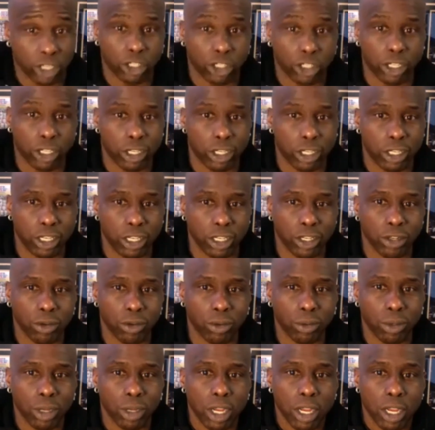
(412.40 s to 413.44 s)
And,
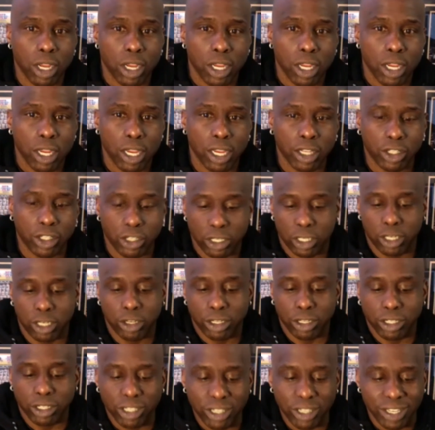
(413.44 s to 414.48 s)
it's clear
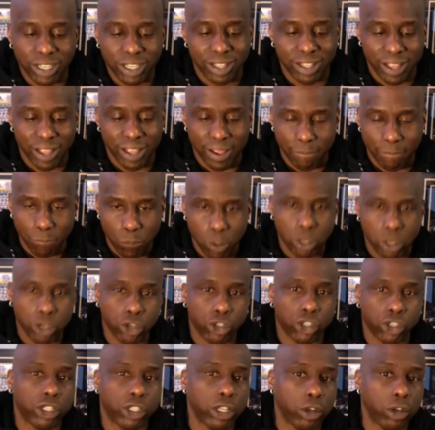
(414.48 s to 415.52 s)
to see that you're
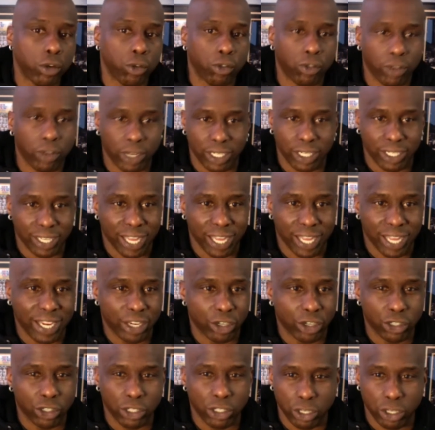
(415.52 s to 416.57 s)
still feeling light. You're
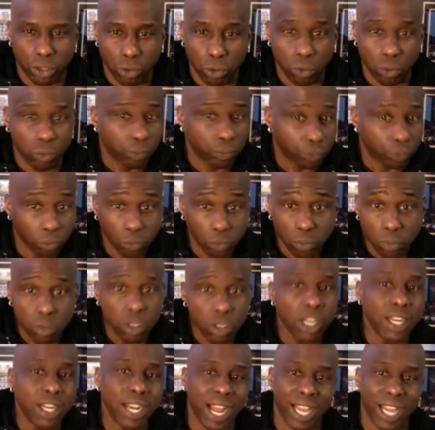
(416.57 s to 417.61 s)
still
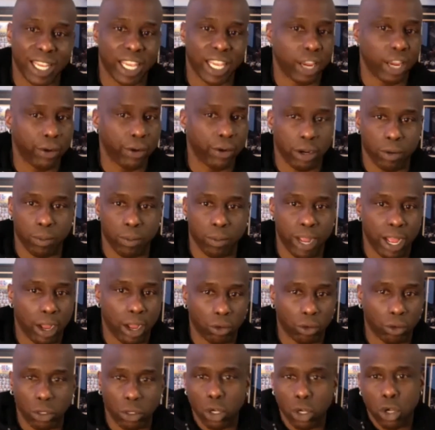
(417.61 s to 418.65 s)
not carrying
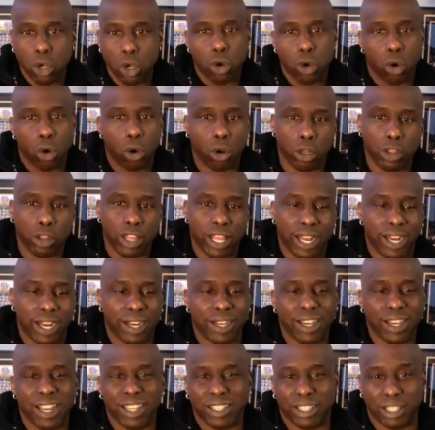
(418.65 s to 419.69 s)
around all of that
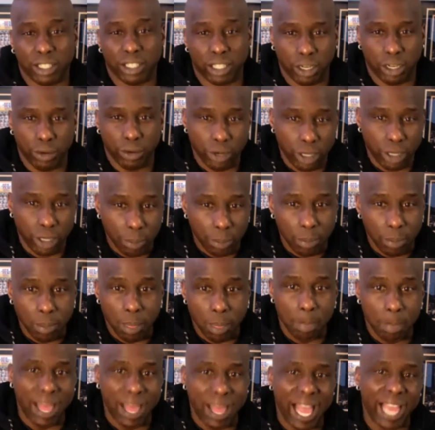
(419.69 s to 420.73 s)
unnecessary
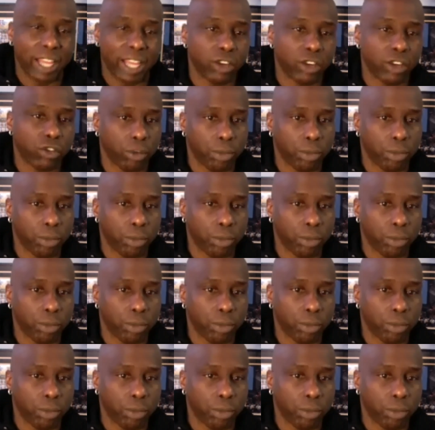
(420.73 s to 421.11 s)
baggage from the